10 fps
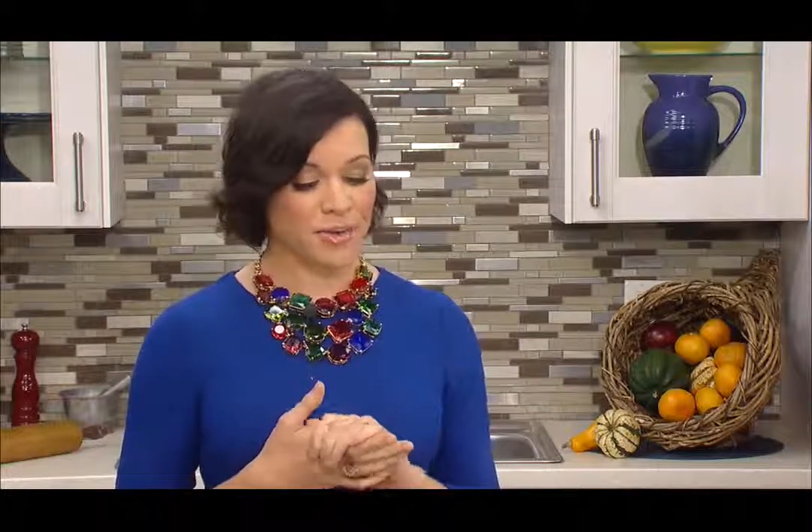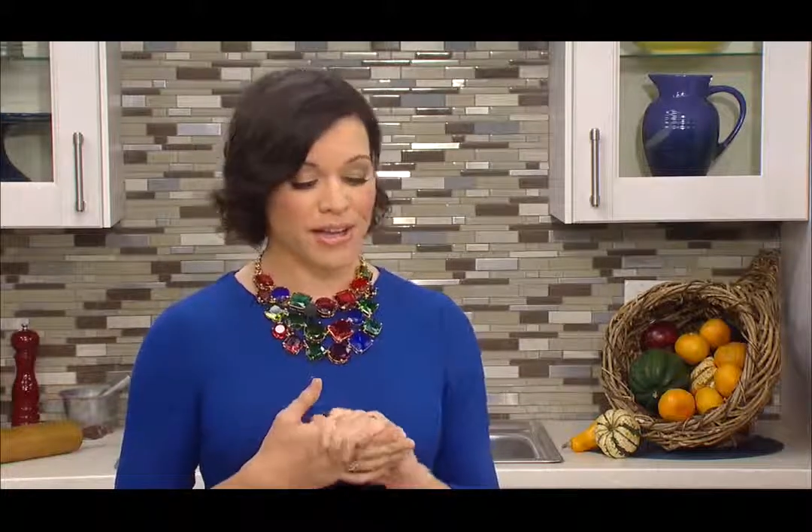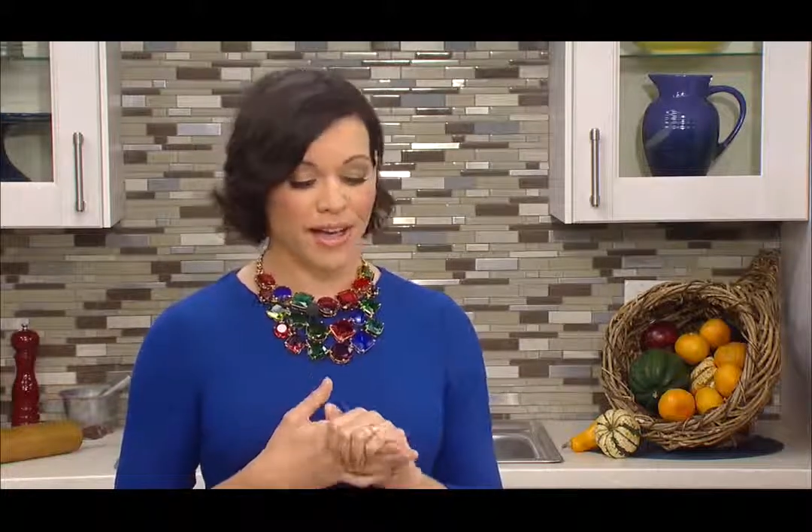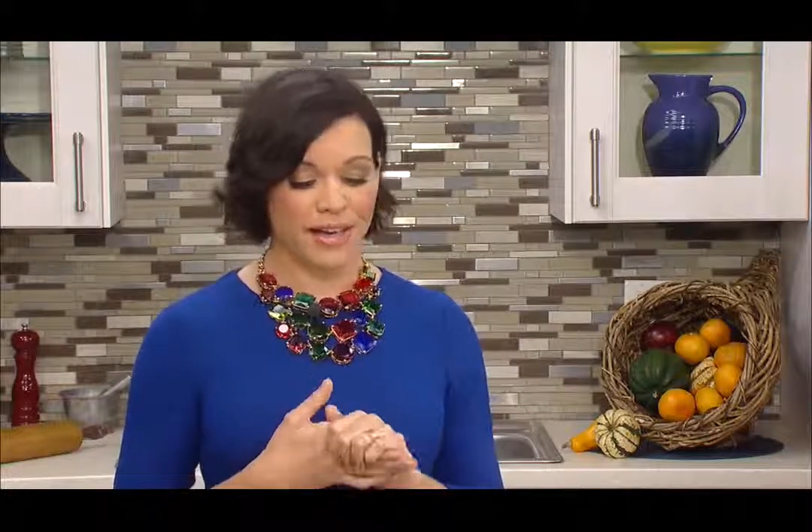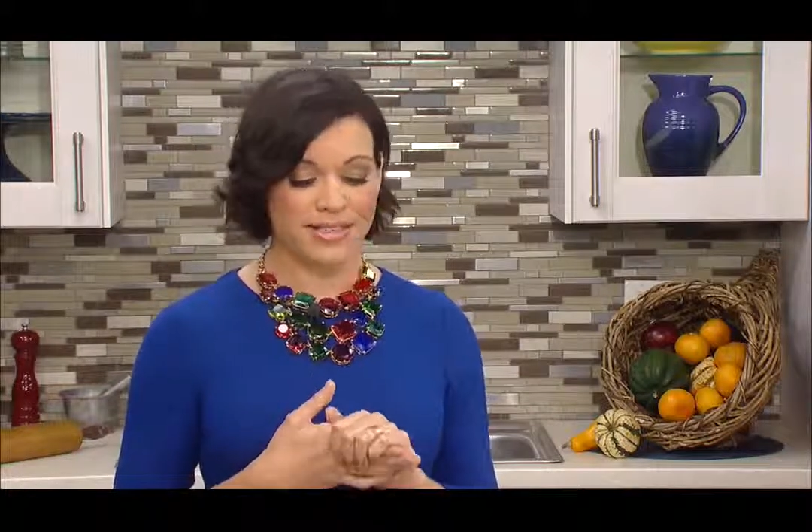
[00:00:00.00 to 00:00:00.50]

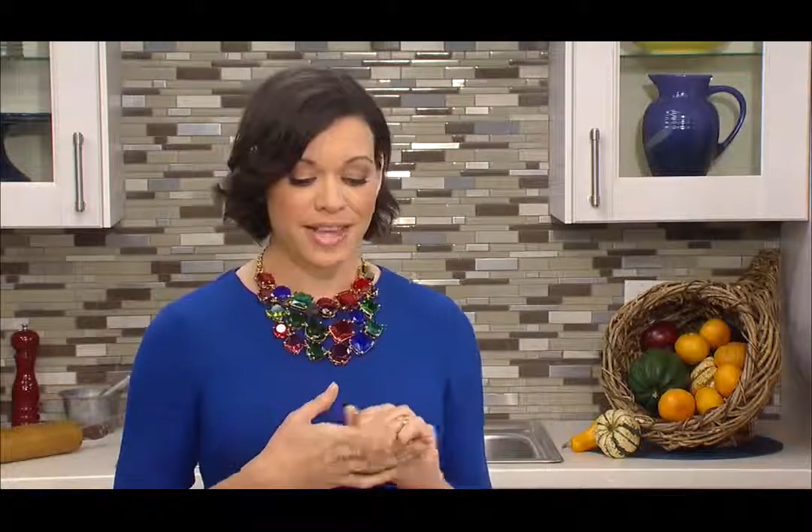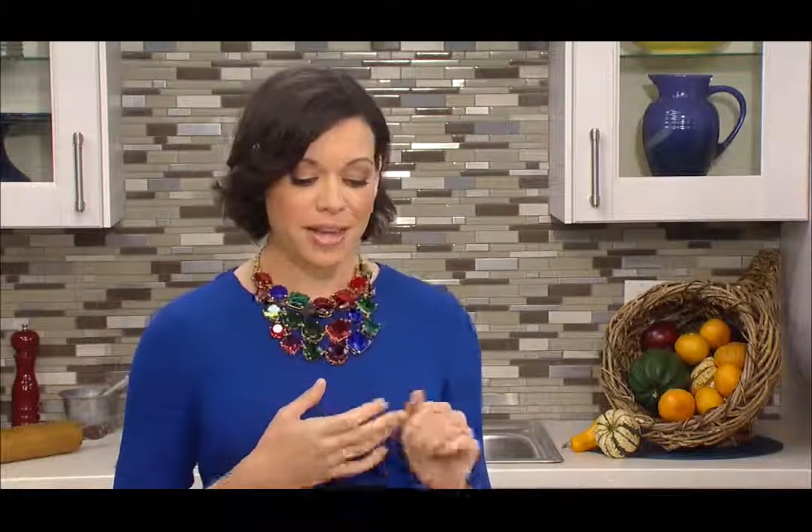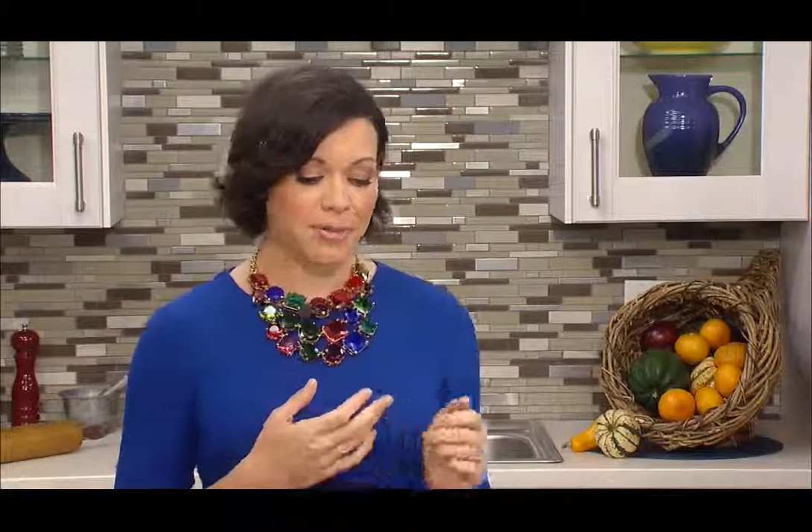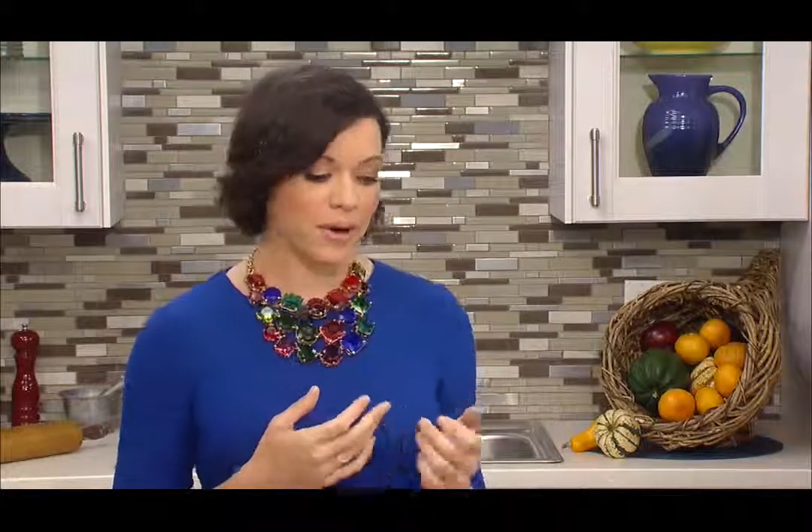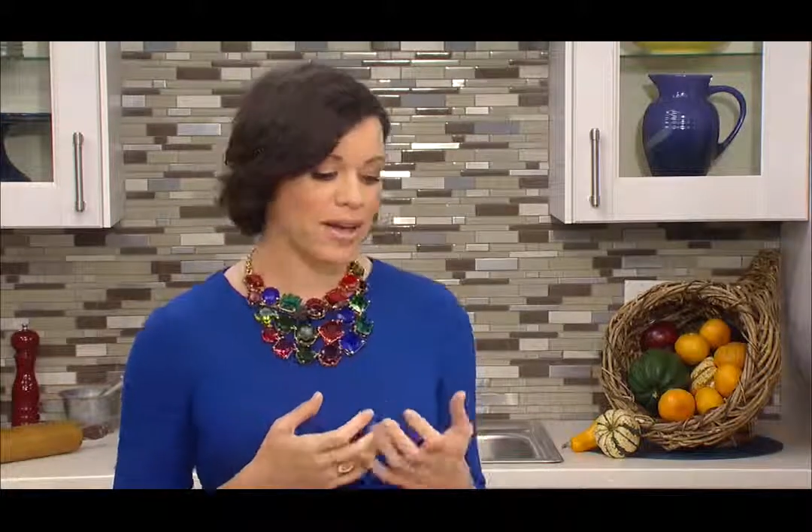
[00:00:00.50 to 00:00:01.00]
because I
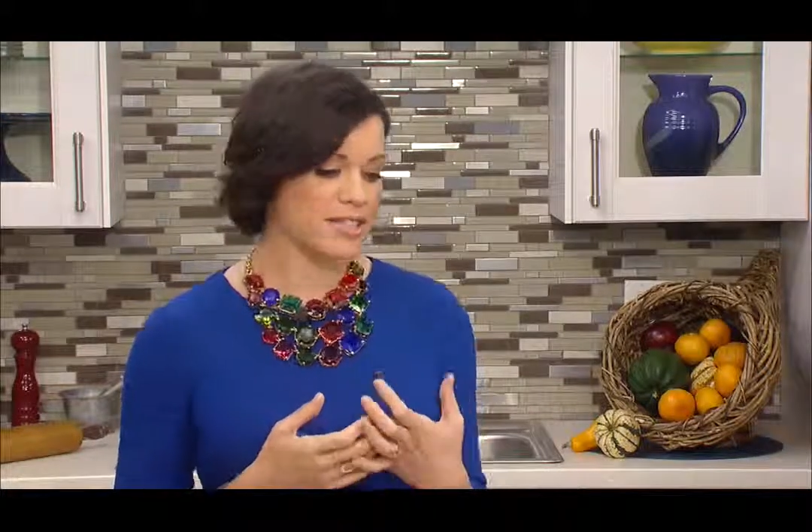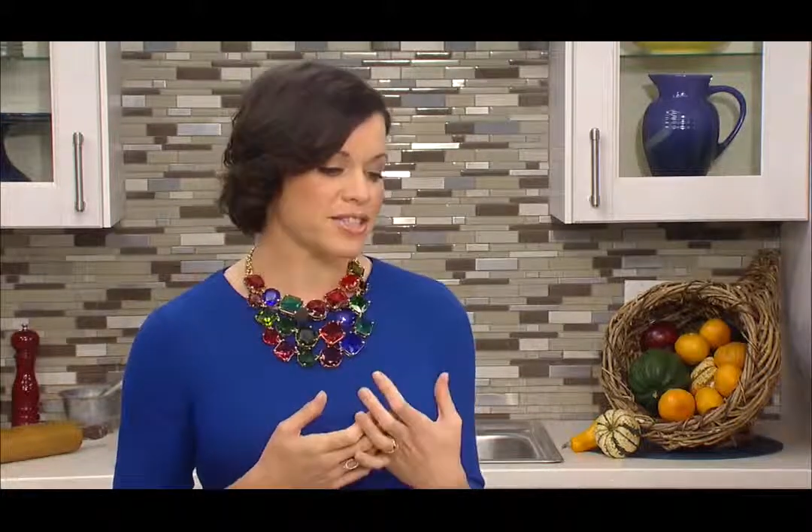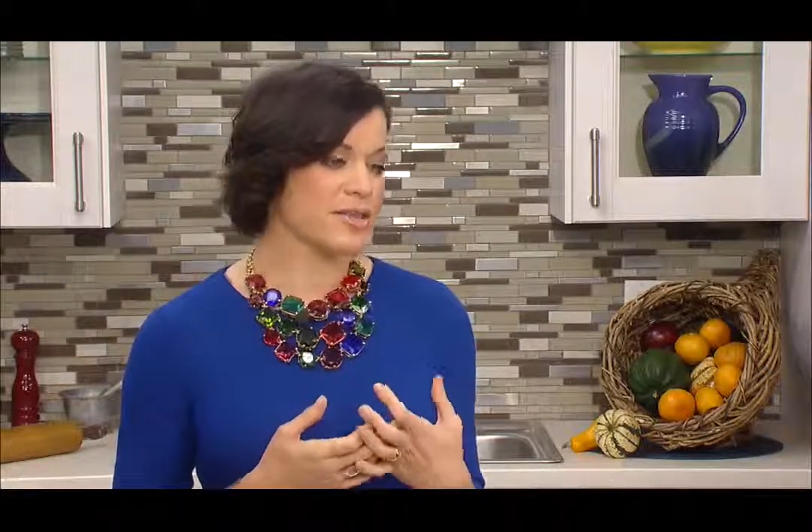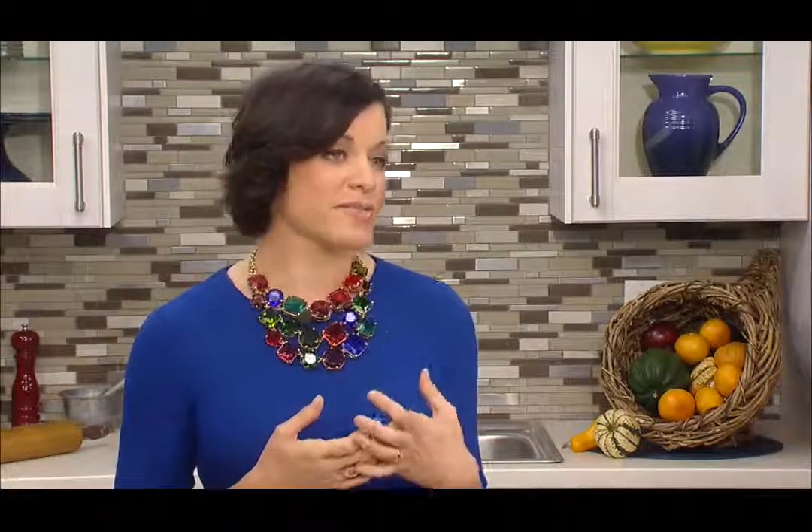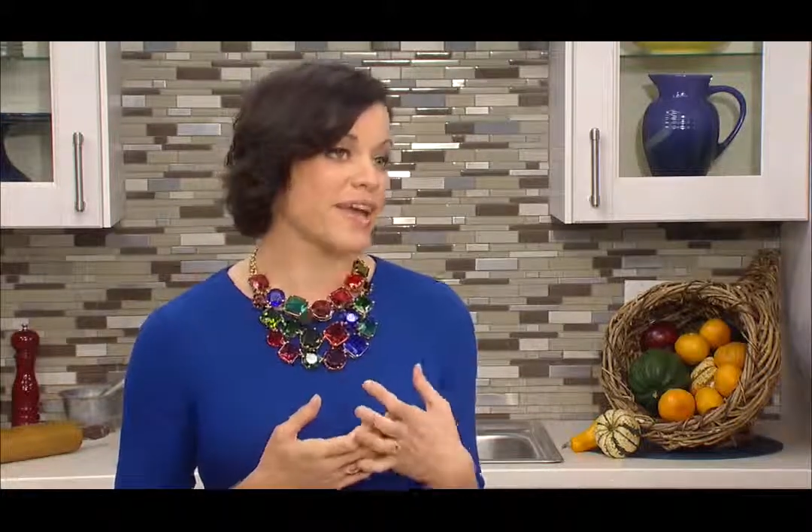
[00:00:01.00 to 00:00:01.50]
want
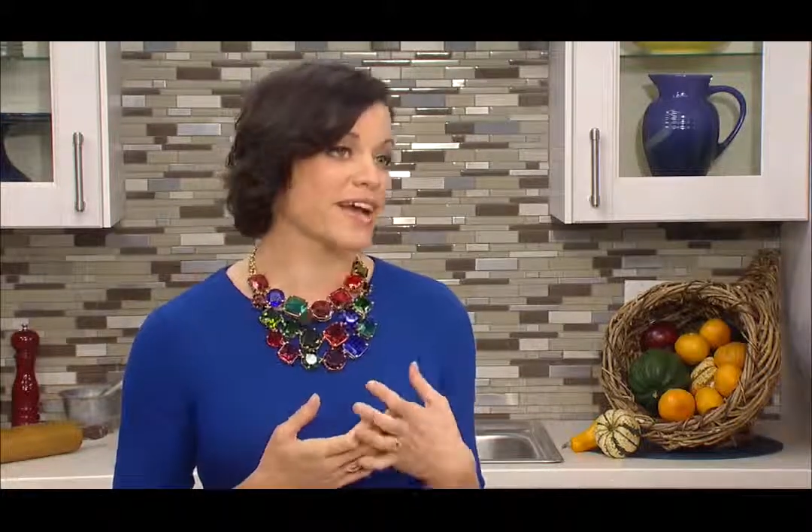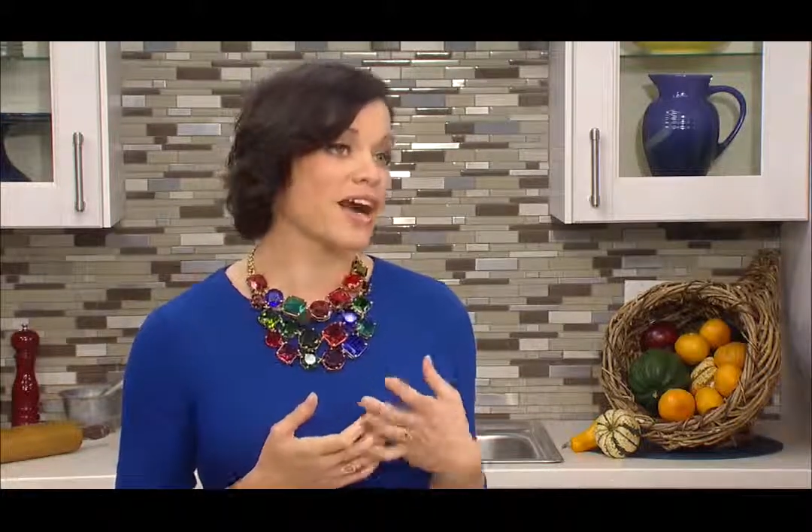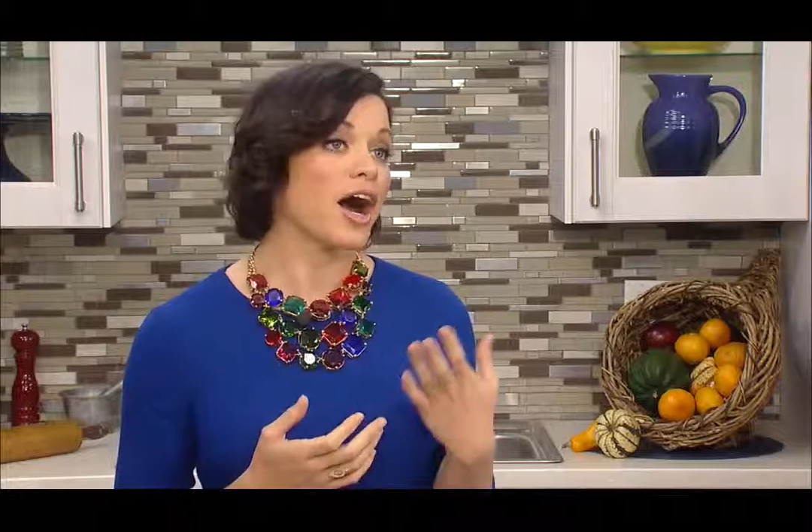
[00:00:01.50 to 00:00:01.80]
to make